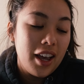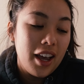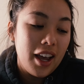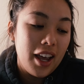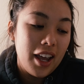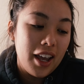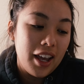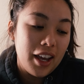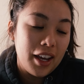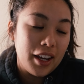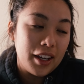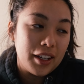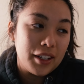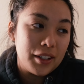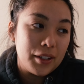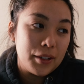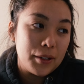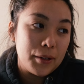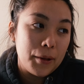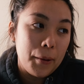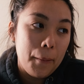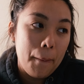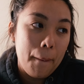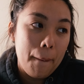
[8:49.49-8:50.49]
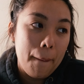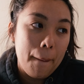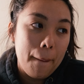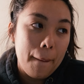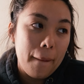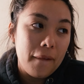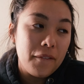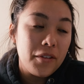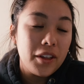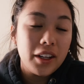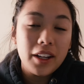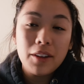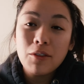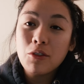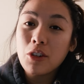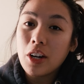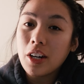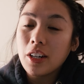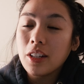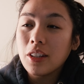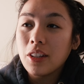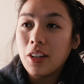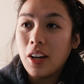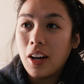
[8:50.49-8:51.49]
and I feel like I've tried
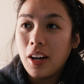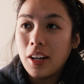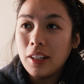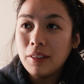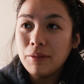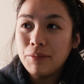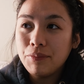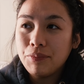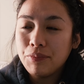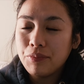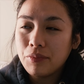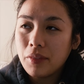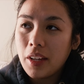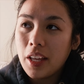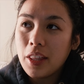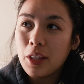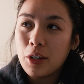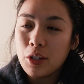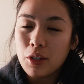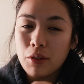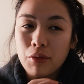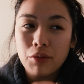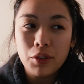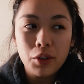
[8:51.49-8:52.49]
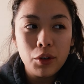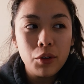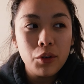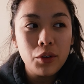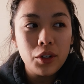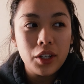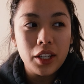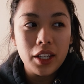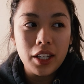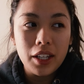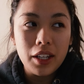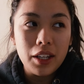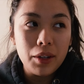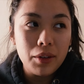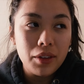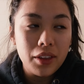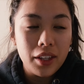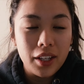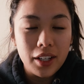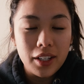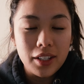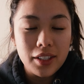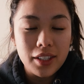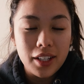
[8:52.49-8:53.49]
a lot and there's a few key
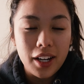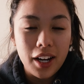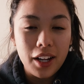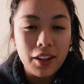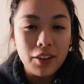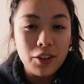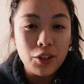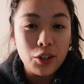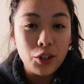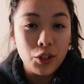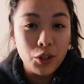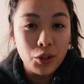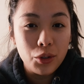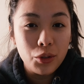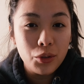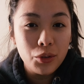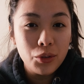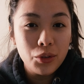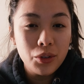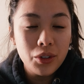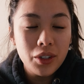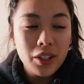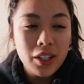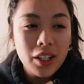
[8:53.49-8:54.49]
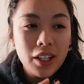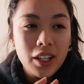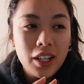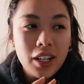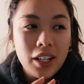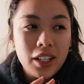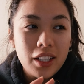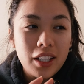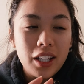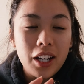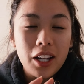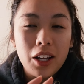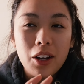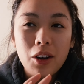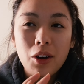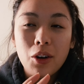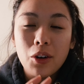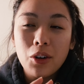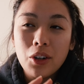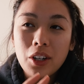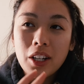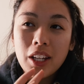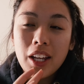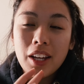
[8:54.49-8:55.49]
things that I knew that I
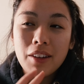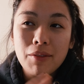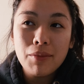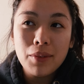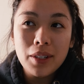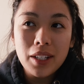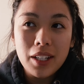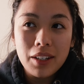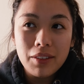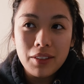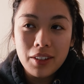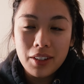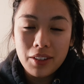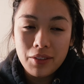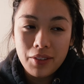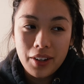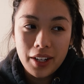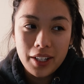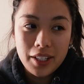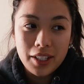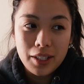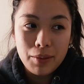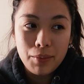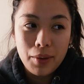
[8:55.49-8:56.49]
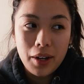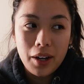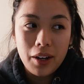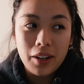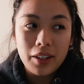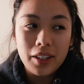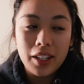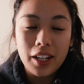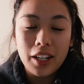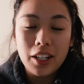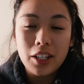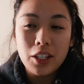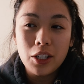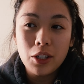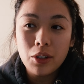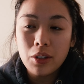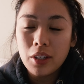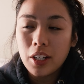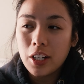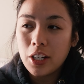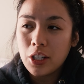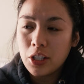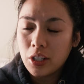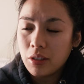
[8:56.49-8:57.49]
already have been given advice about and I knew
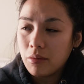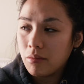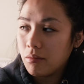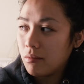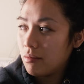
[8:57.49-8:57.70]
that I should